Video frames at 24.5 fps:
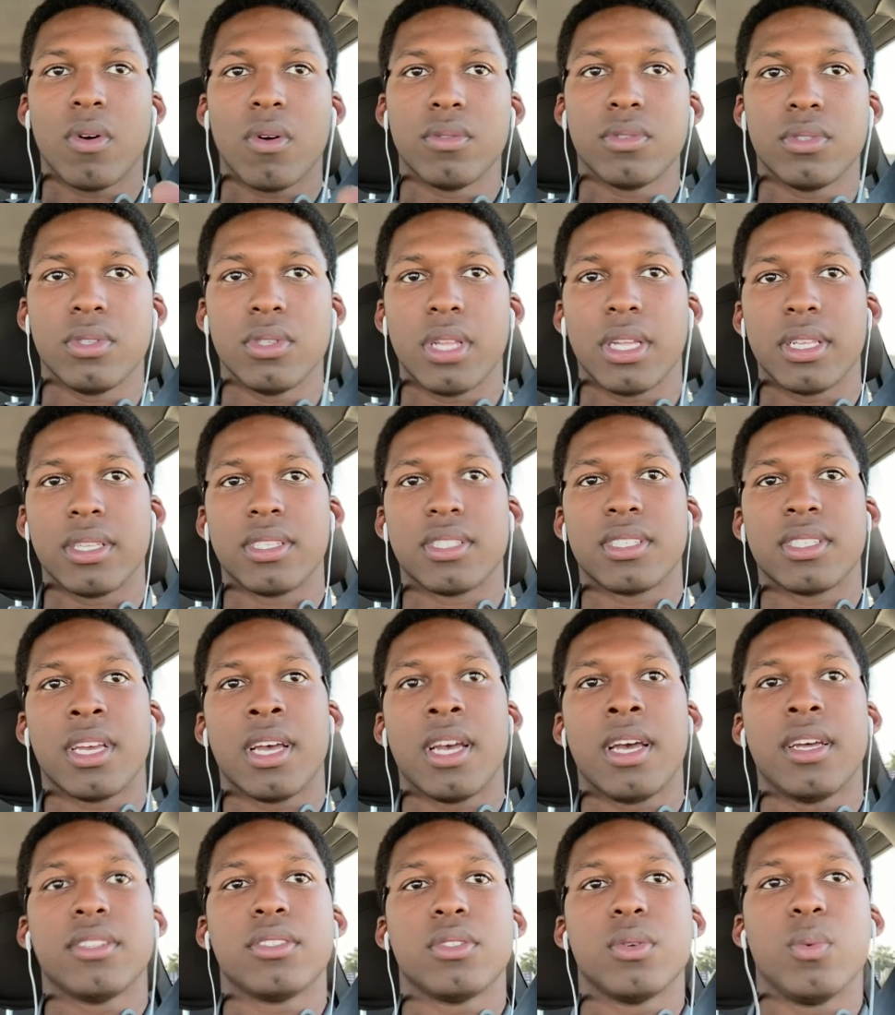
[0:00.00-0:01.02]
to like the
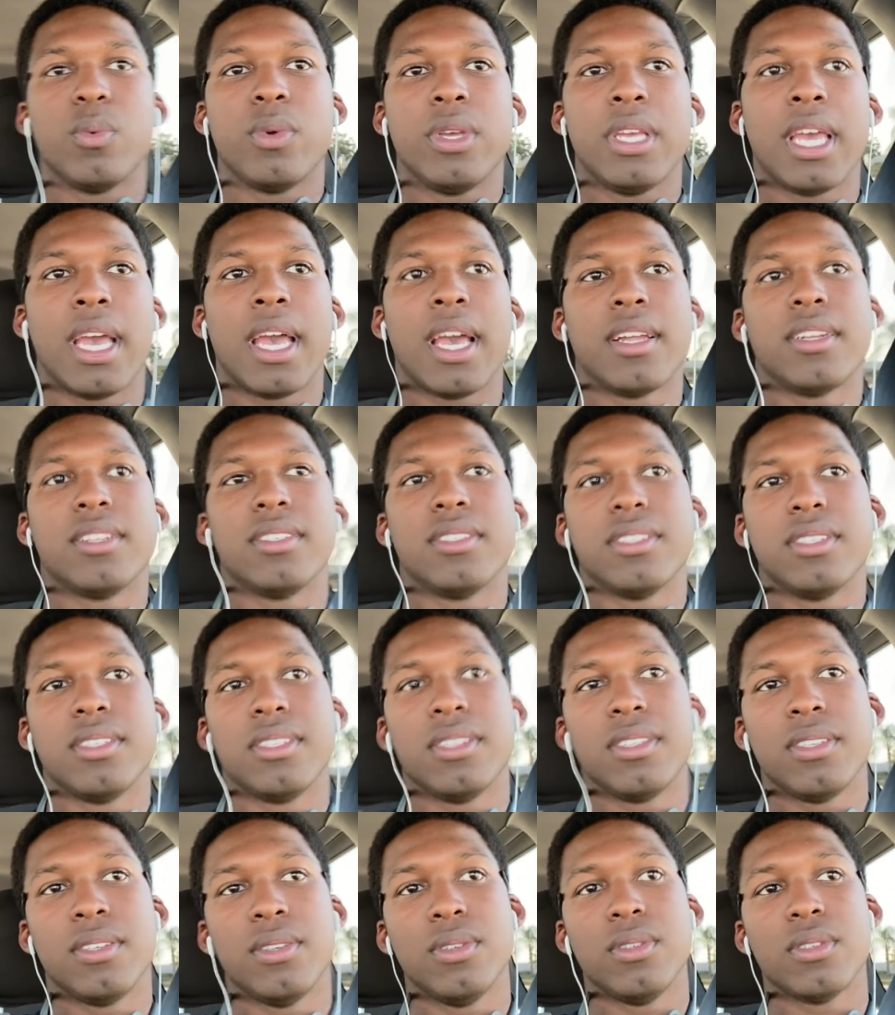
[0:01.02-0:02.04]
side, so we had to
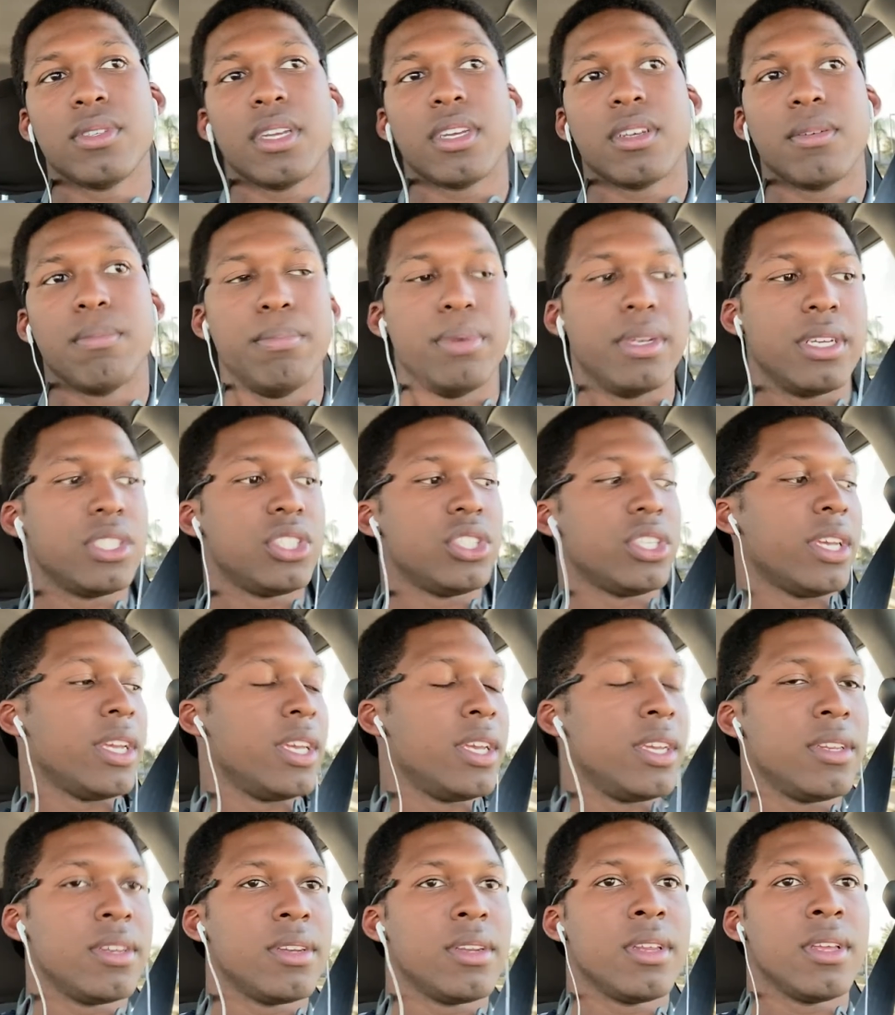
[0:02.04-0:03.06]
use like a big
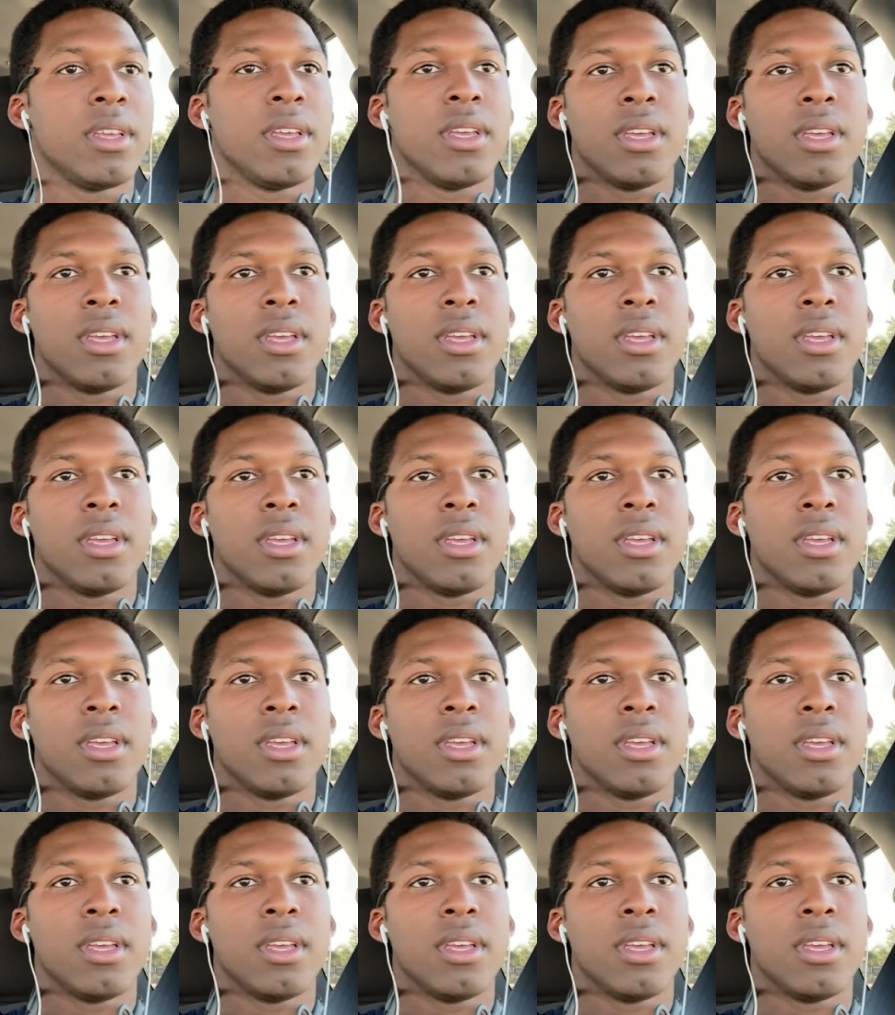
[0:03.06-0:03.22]
chain